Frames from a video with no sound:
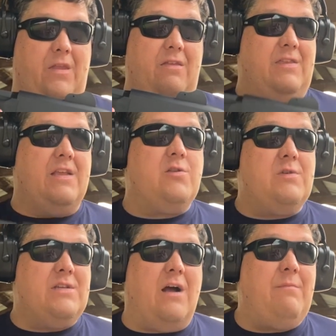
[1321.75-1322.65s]
this
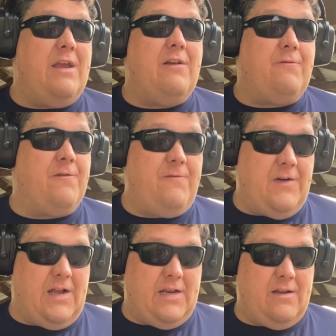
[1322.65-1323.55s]
was not made for
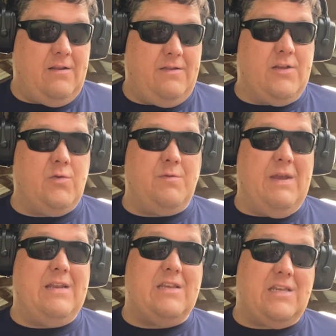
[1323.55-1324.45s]
fun. This was
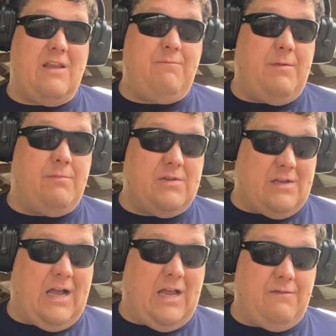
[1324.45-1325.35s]
made to save people's
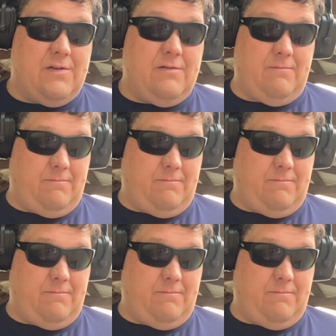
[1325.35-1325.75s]
lives.